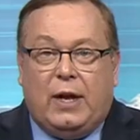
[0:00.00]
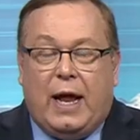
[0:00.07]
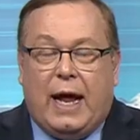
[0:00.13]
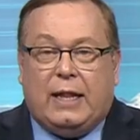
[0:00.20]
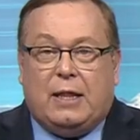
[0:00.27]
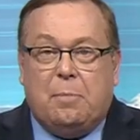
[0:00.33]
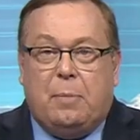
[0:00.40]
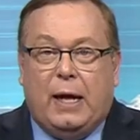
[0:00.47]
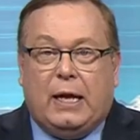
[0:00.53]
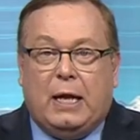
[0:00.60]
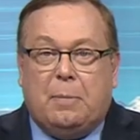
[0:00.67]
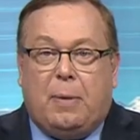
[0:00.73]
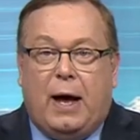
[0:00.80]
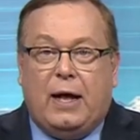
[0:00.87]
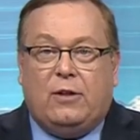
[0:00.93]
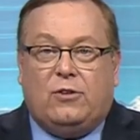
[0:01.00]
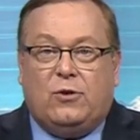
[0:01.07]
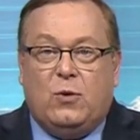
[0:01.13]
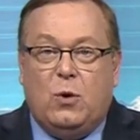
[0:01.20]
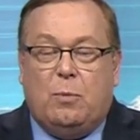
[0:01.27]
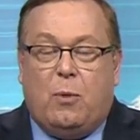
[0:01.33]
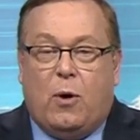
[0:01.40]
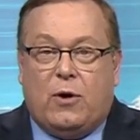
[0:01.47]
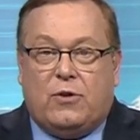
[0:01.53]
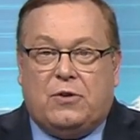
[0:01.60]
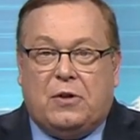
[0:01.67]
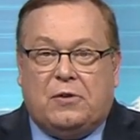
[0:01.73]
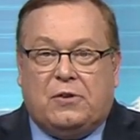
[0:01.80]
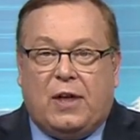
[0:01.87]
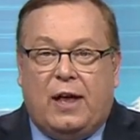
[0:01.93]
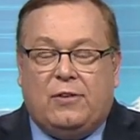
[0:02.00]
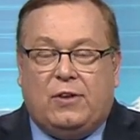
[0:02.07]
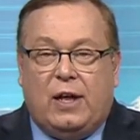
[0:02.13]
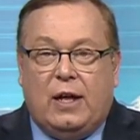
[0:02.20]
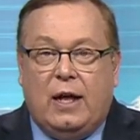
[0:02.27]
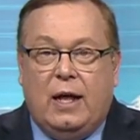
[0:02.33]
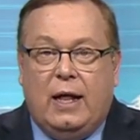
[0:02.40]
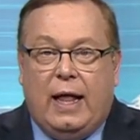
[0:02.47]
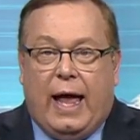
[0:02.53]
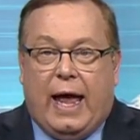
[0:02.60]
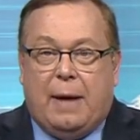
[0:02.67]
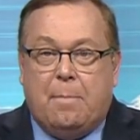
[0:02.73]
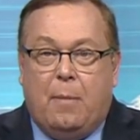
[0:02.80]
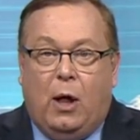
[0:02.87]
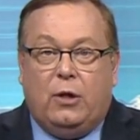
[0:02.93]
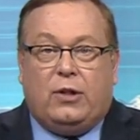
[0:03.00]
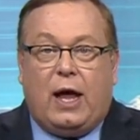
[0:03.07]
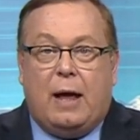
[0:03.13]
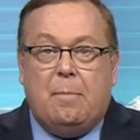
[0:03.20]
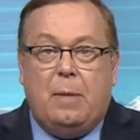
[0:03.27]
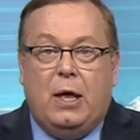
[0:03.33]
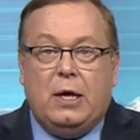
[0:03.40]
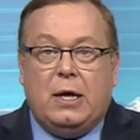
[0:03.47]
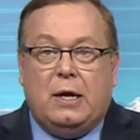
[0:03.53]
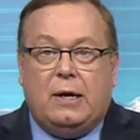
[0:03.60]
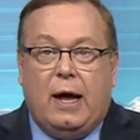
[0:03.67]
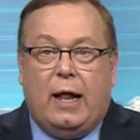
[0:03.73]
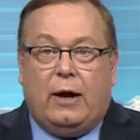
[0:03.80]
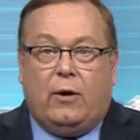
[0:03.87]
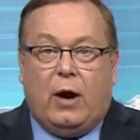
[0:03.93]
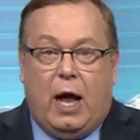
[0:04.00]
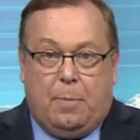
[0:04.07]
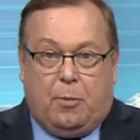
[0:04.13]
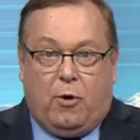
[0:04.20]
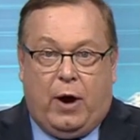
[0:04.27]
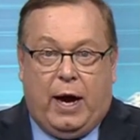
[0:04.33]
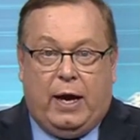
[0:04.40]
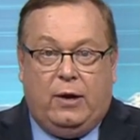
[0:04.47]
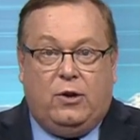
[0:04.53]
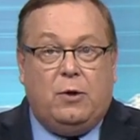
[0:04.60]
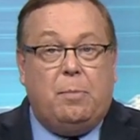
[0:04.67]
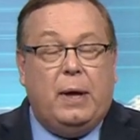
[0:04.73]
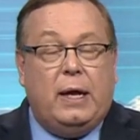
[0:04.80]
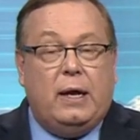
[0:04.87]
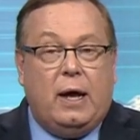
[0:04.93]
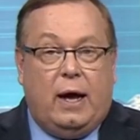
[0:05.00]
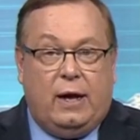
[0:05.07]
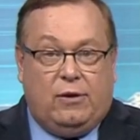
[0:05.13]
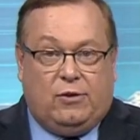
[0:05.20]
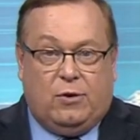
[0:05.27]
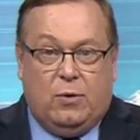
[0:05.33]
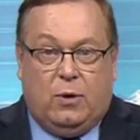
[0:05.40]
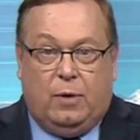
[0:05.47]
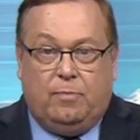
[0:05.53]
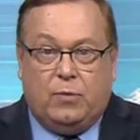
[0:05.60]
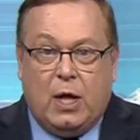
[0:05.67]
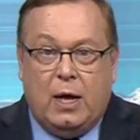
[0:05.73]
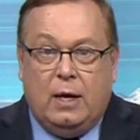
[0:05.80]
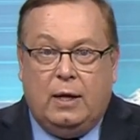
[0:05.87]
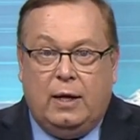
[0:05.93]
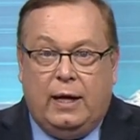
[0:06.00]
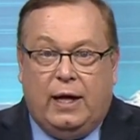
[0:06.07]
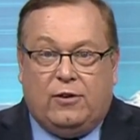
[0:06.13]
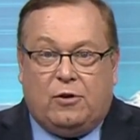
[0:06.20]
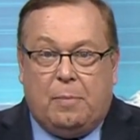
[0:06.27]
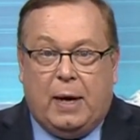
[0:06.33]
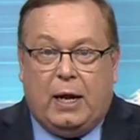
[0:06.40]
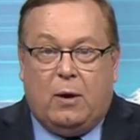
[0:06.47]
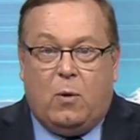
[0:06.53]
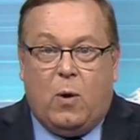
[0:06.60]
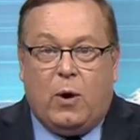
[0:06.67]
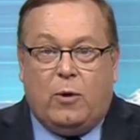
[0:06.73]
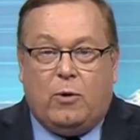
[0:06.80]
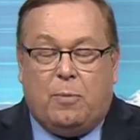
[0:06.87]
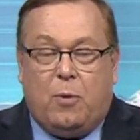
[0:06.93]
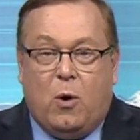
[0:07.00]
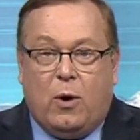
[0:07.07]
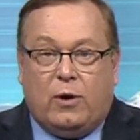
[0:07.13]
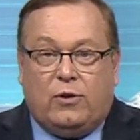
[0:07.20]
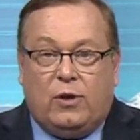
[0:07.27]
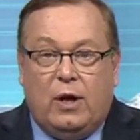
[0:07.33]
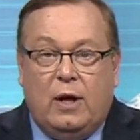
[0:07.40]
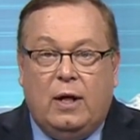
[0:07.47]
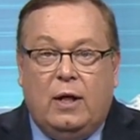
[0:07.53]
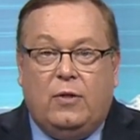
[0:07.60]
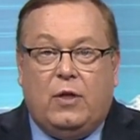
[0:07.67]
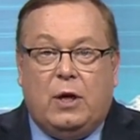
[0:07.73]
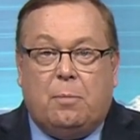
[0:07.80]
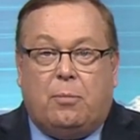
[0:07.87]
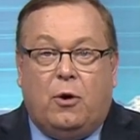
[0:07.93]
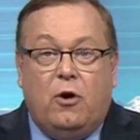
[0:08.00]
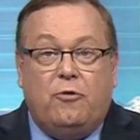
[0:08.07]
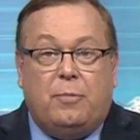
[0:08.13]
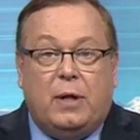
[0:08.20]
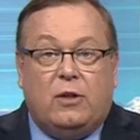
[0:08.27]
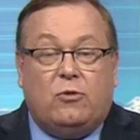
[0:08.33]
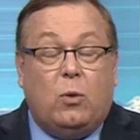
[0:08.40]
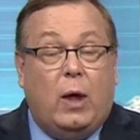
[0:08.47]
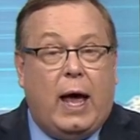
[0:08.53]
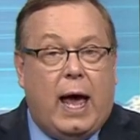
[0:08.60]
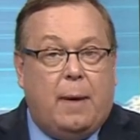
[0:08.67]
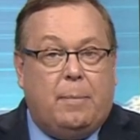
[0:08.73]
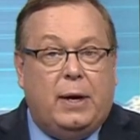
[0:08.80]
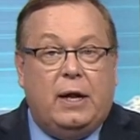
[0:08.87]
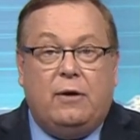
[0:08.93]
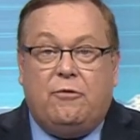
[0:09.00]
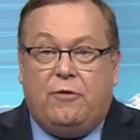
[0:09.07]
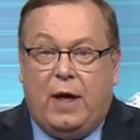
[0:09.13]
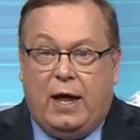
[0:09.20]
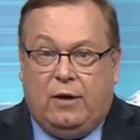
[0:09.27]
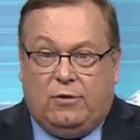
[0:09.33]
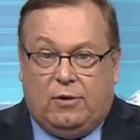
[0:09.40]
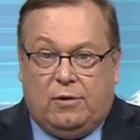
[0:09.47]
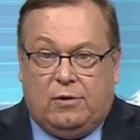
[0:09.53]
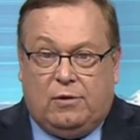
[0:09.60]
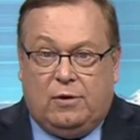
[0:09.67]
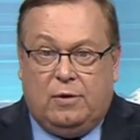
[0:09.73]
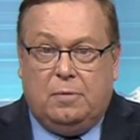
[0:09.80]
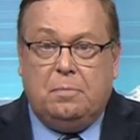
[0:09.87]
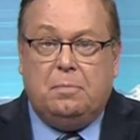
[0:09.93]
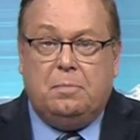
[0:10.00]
Tonight, the Bend-La Pine School Board is discussing a multi million dollar upgrade to Bend High School. Isabella Warren reports the improvements will happen in phases.